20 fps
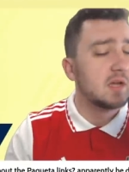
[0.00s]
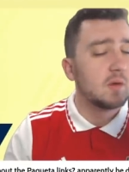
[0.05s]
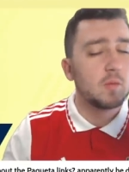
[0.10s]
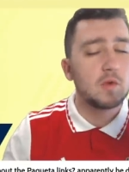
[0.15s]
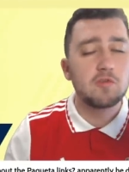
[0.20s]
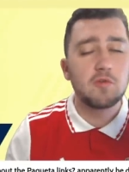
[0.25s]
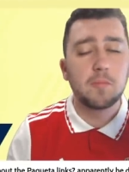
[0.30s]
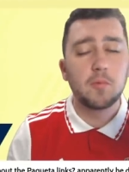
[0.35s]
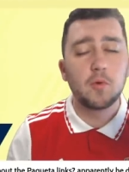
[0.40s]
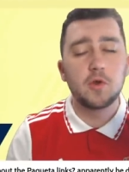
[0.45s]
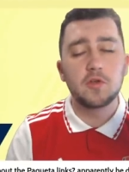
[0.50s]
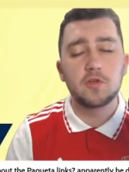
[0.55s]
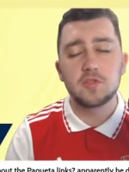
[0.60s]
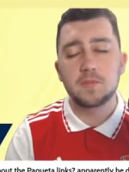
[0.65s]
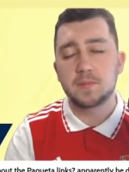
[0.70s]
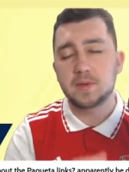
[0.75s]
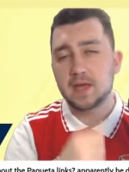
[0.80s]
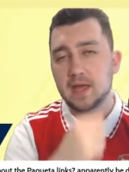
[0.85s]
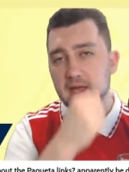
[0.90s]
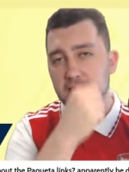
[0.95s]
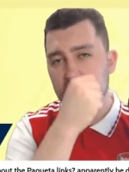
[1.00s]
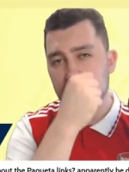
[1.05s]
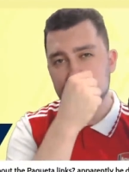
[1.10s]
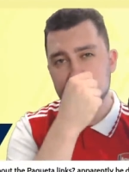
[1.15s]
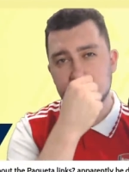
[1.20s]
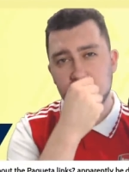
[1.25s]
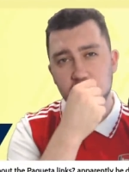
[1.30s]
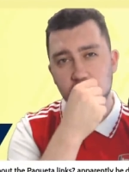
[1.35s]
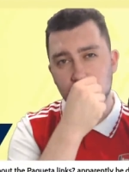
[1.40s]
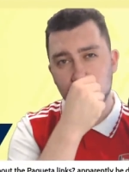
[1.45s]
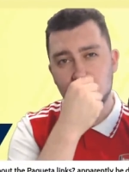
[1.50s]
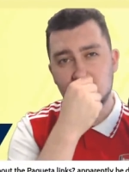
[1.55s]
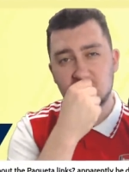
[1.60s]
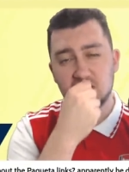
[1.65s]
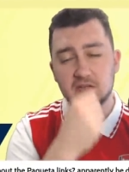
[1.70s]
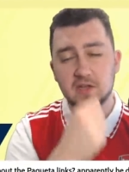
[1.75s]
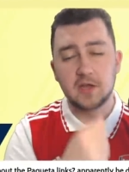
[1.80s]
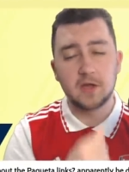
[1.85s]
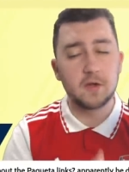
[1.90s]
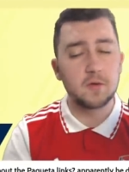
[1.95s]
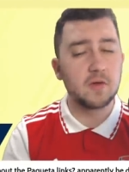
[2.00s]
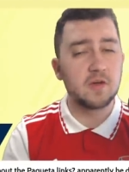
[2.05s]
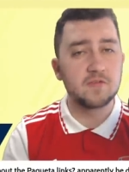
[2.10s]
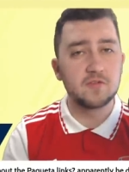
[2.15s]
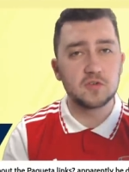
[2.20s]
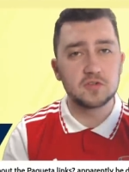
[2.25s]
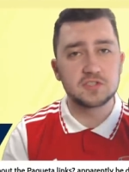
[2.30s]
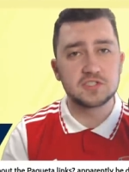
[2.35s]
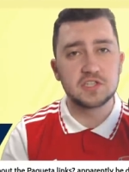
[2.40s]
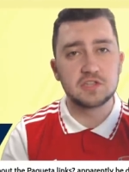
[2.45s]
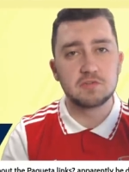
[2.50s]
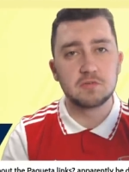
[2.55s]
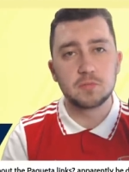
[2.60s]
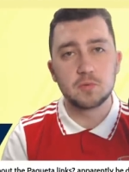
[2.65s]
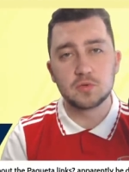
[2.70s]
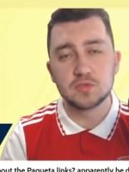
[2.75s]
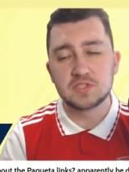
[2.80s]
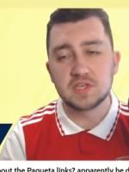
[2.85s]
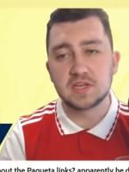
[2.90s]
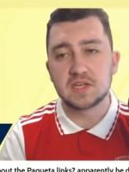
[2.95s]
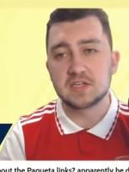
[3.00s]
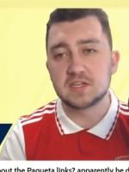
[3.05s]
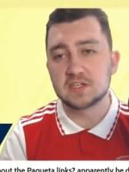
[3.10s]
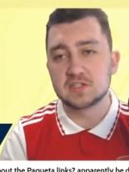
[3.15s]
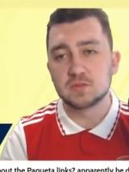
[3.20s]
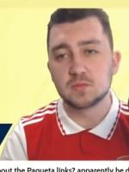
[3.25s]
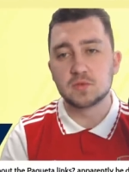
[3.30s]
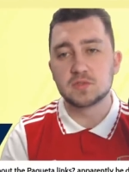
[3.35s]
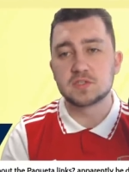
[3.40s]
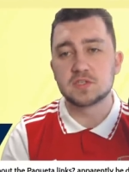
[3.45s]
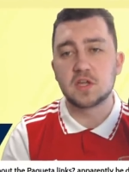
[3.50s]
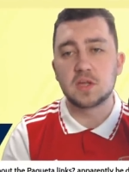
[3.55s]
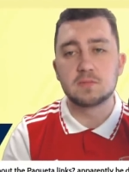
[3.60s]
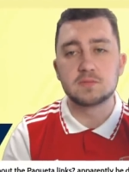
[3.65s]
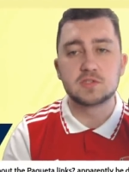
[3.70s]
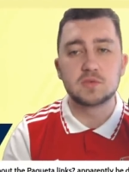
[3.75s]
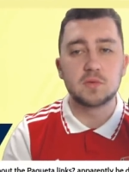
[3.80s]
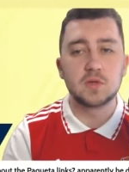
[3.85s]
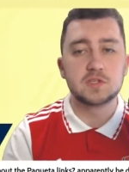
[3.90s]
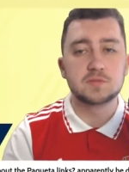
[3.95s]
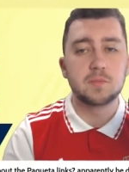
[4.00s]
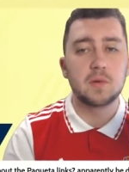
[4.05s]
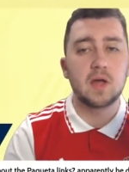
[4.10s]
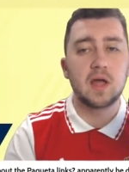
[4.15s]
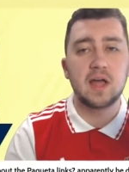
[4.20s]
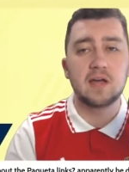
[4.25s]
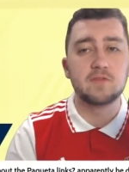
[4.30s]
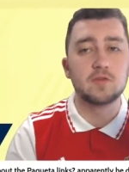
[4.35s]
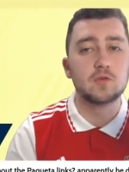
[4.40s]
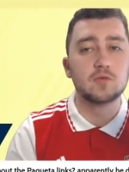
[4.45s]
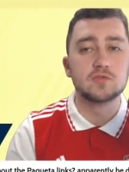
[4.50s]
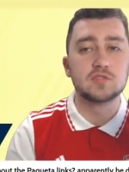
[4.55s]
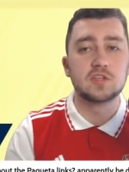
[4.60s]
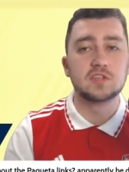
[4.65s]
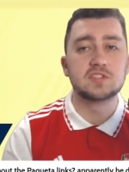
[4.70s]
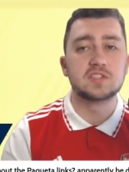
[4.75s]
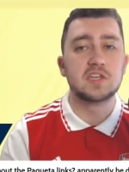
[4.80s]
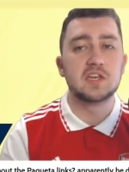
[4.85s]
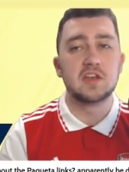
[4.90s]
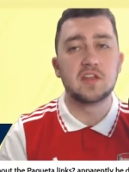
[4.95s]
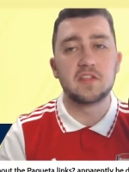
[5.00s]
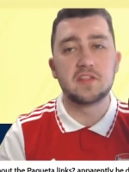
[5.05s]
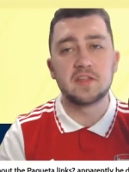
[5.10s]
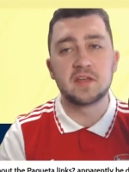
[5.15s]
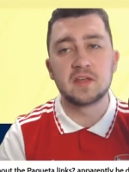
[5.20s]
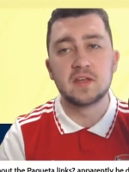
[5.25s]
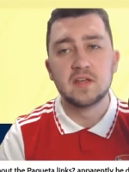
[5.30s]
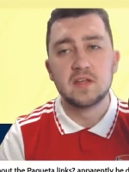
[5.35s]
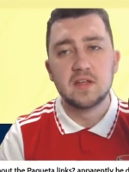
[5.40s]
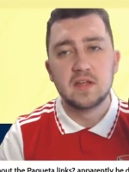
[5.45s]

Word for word: We reported on the Paqueta links a little while ago. I've not seen the report saying he doesn't want to come to us, but I haven't also seen anything